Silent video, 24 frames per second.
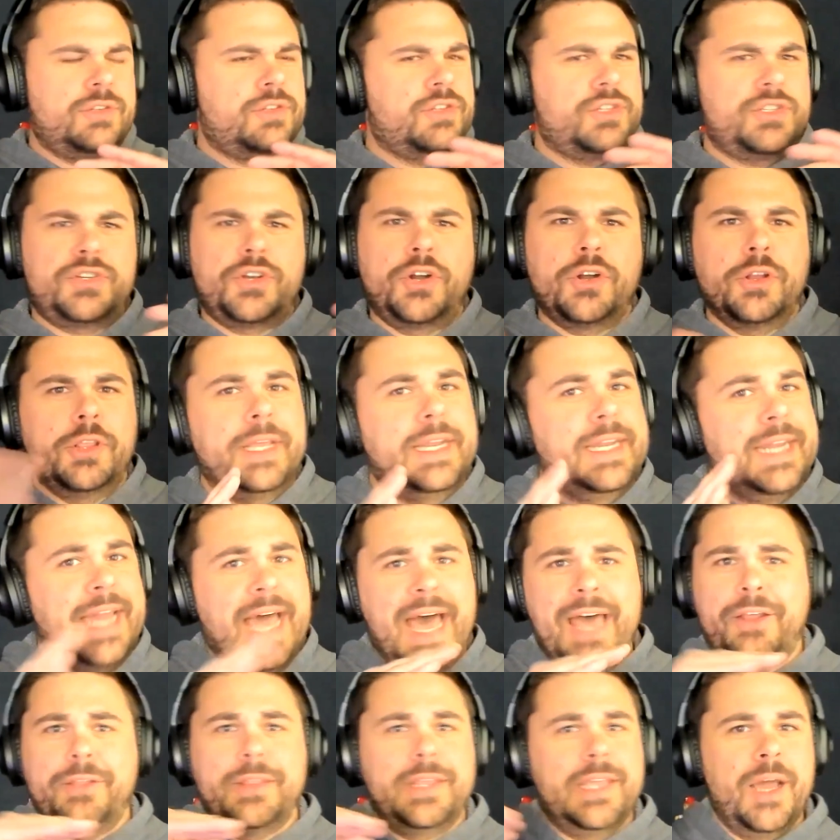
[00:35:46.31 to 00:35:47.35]
certainly
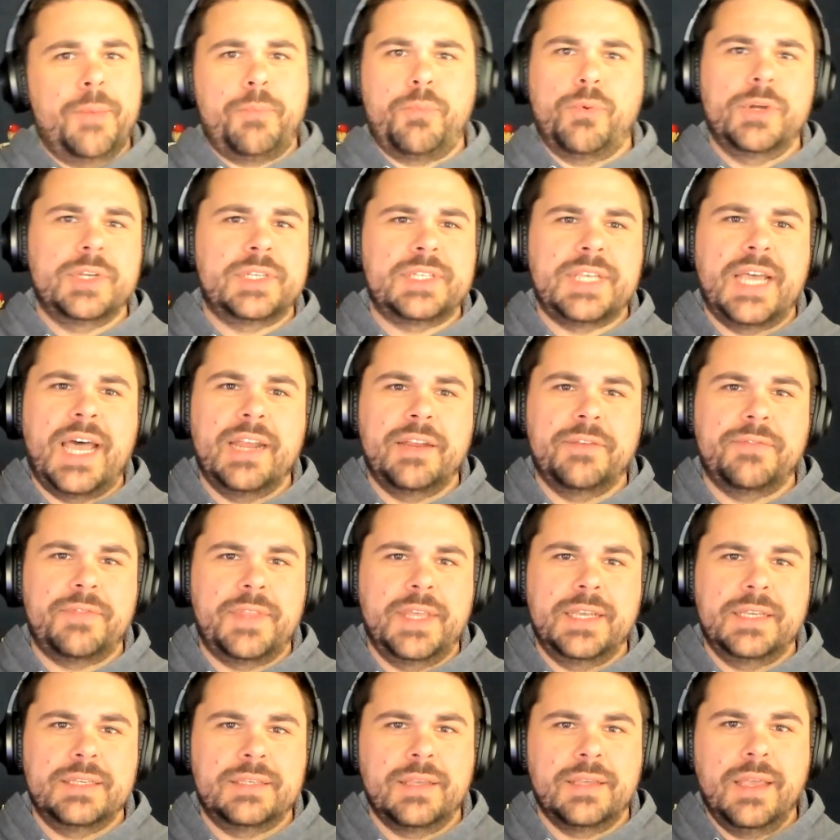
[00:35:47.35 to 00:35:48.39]
not on the upward side of
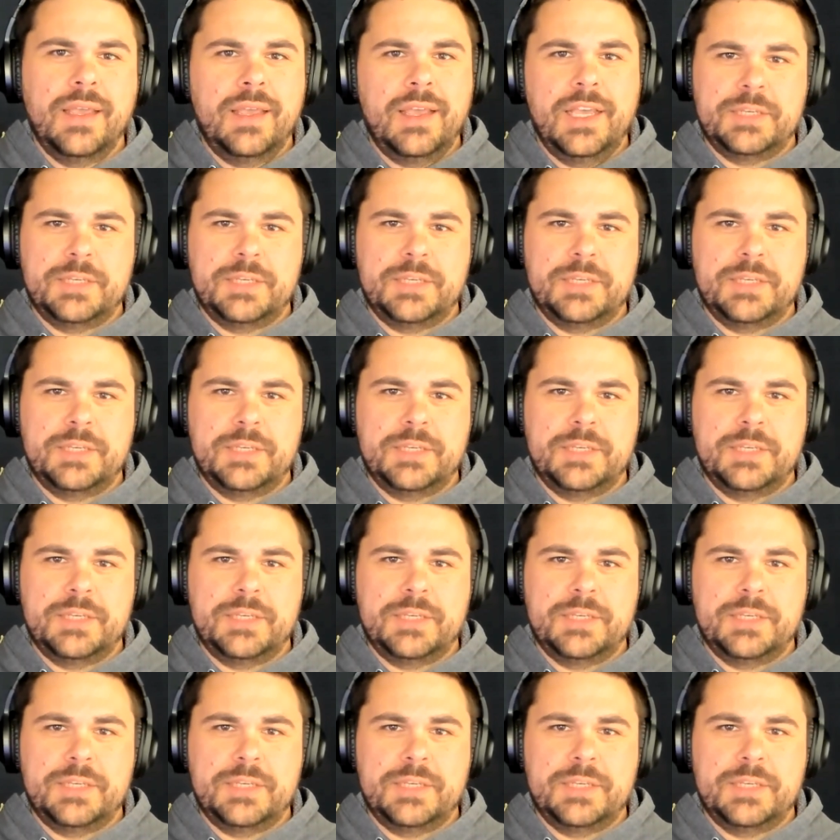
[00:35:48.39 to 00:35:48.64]
things,